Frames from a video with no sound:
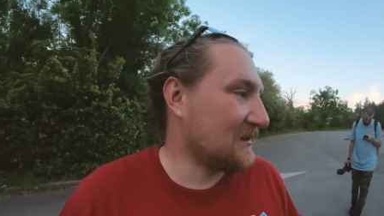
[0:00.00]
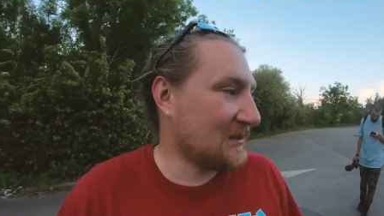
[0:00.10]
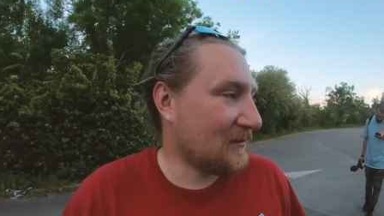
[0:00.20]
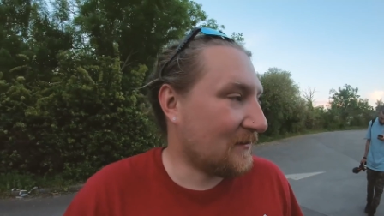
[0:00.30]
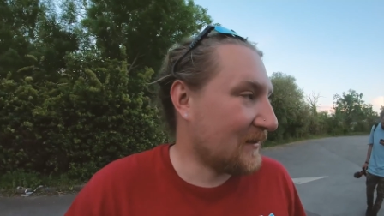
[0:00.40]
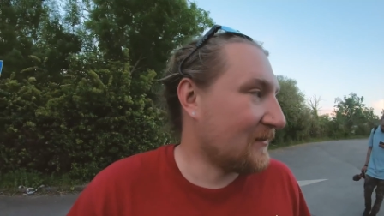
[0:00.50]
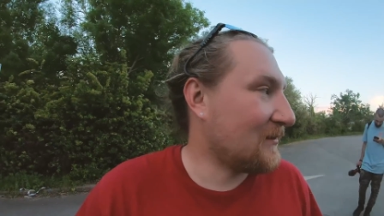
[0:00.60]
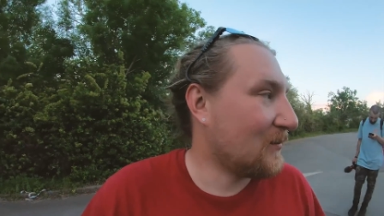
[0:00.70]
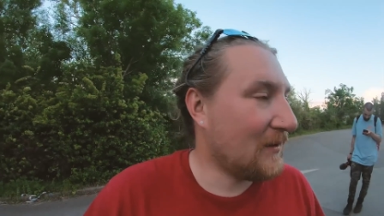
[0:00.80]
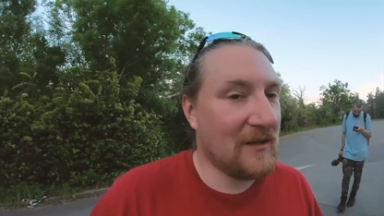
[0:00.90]
in South
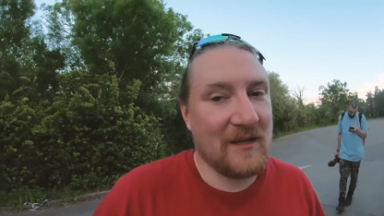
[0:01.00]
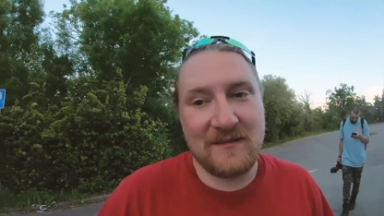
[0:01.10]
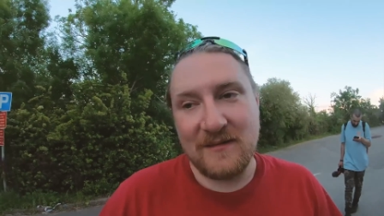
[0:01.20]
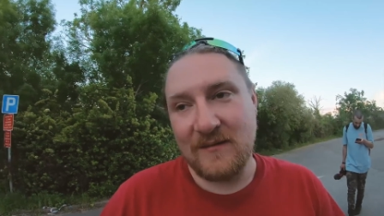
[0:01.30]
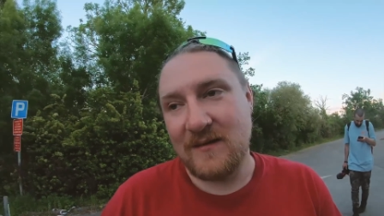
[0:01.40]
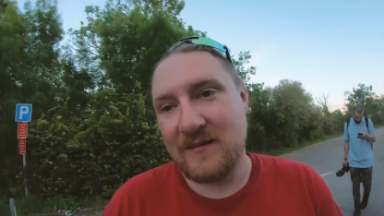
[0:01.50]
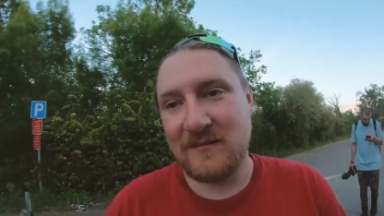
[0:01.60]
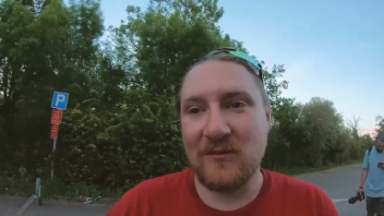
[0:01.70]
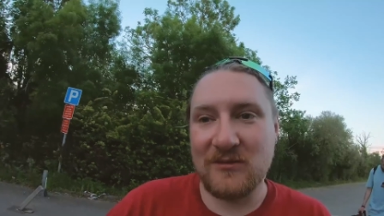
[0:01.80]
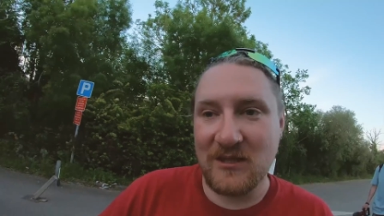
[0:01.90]
England, we're late to it.
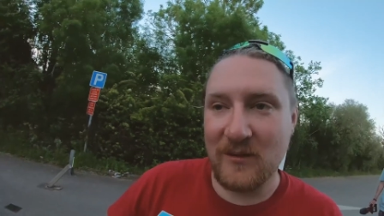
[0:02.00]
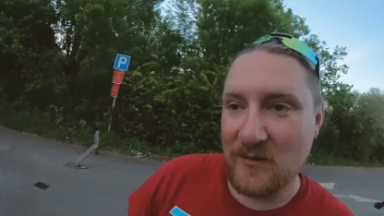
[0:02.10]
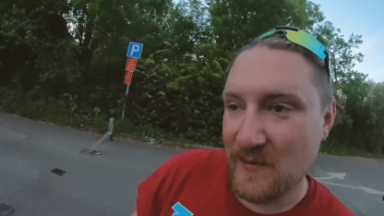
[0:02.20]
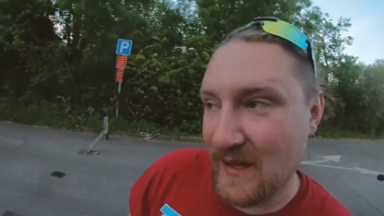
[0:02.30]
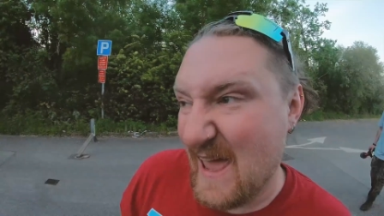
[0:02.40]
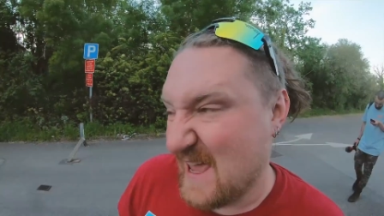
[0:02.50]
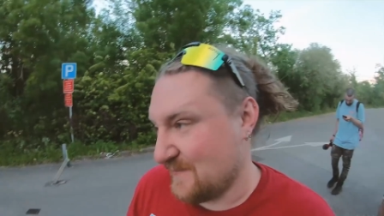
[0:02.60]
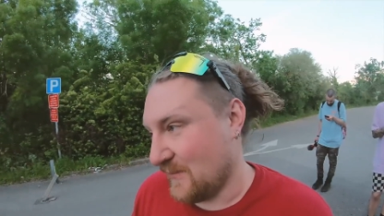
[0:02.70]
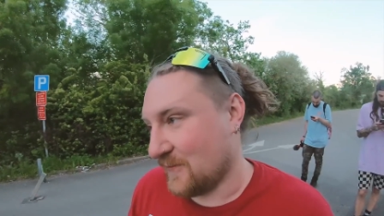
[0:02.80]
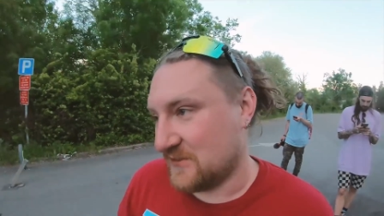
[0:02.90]
Looks like we're about
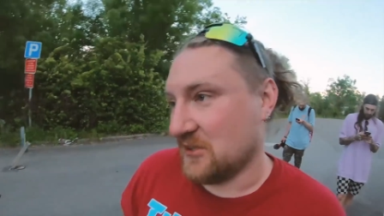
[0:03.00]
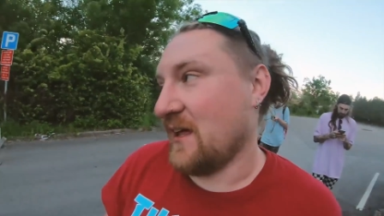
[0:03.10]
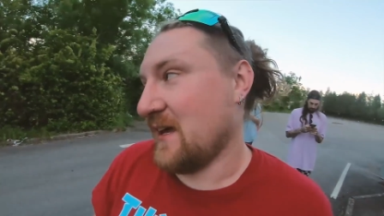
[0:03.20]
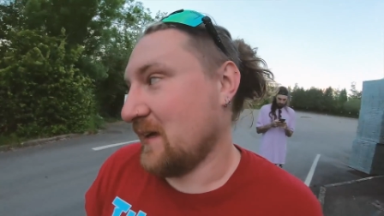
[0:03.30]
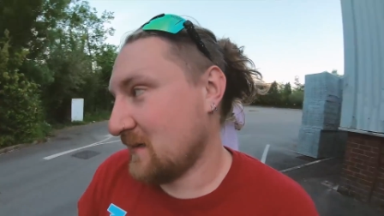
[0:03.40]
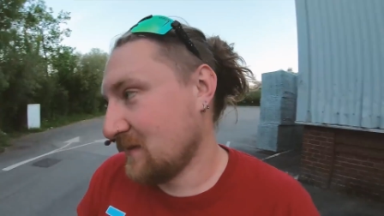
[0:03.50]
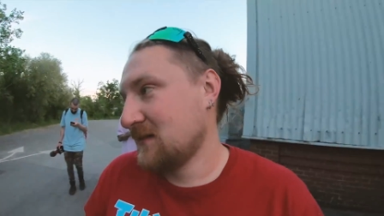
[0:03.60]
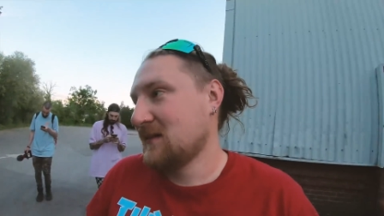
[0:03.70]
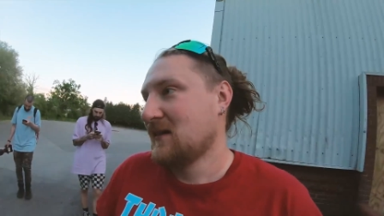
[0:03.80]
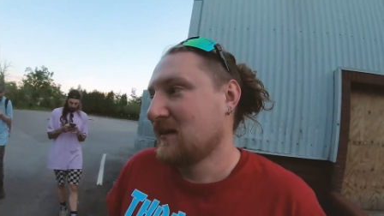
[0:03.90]
8 months late
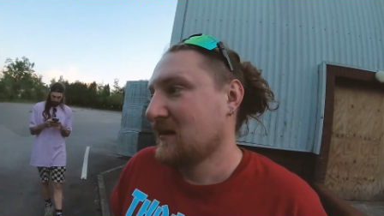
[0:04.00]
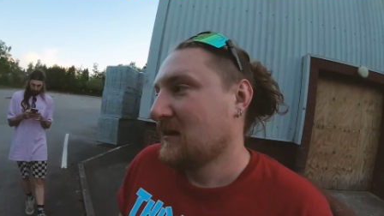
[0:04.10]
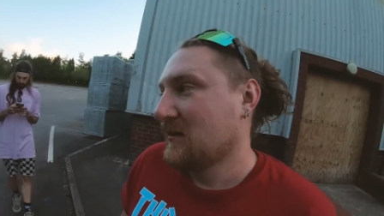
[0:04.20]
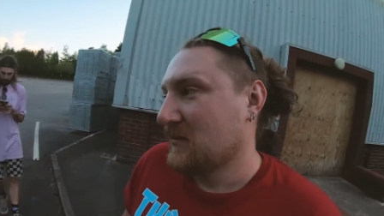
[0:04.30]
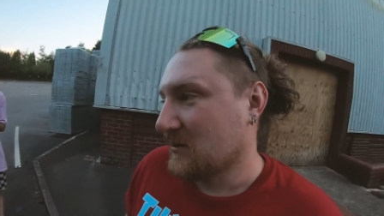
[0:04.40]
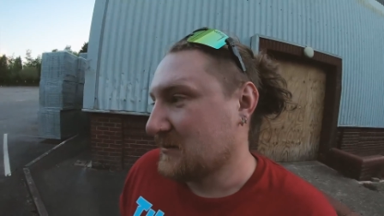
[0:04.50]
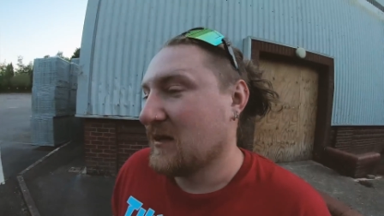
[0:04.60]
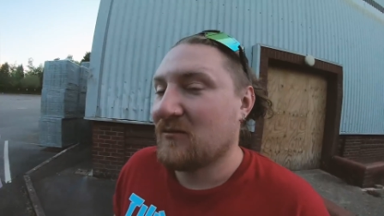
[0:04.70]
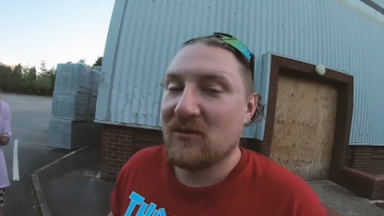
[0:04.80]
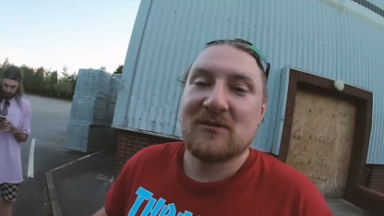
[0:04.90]
because
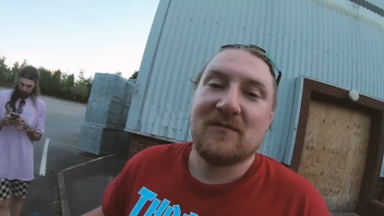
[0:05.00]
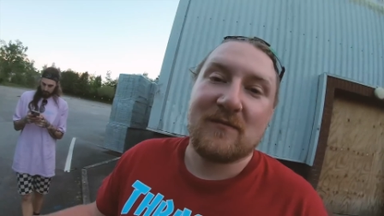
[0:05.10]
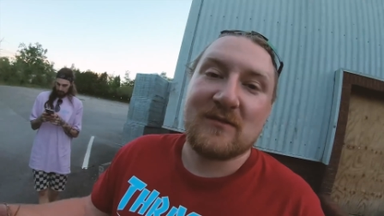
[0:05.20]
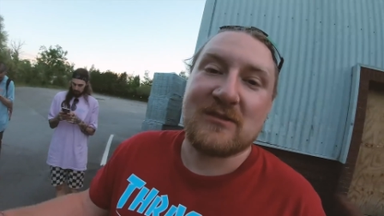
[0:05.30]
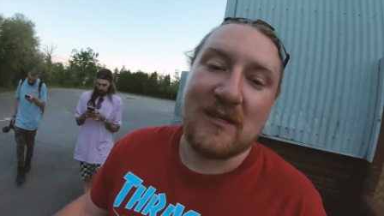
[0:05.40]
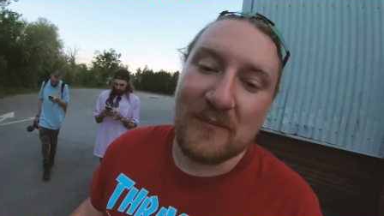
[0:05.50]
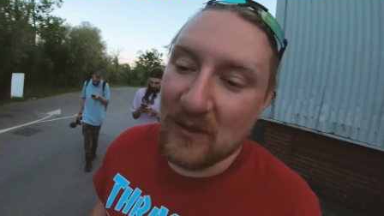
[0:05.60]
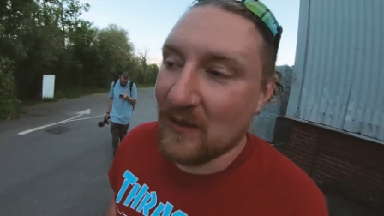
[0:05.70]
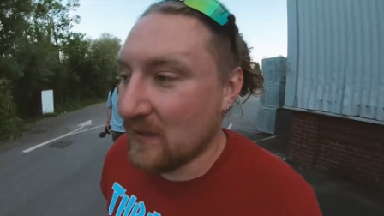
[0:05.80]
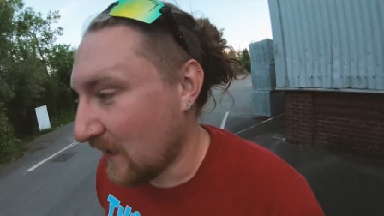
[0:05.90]
they had loads of other shit.
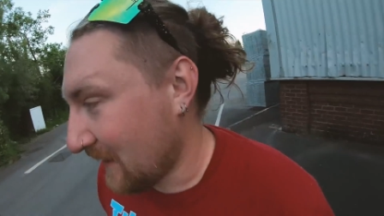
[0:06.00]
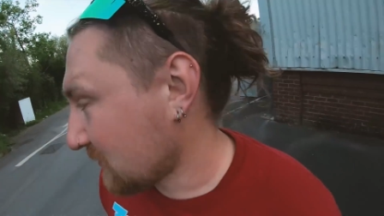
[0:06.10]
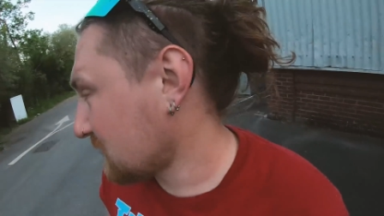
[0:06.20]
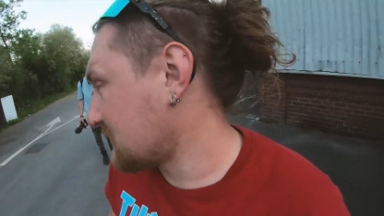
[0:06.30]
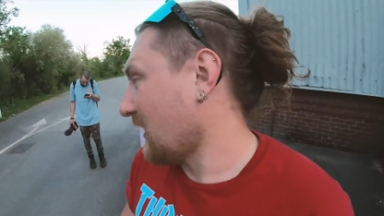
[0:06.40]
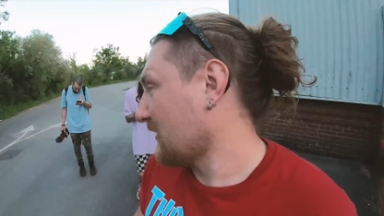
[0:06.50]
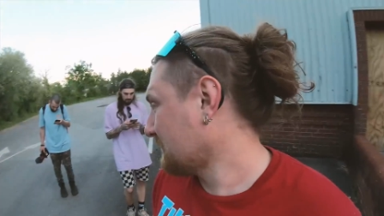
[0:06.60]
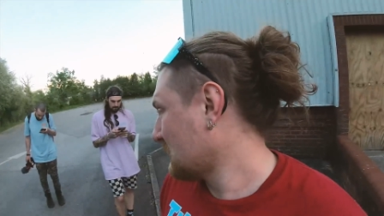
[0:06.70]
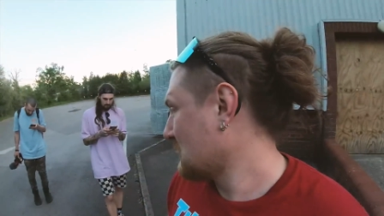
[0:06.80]
But I had a good time.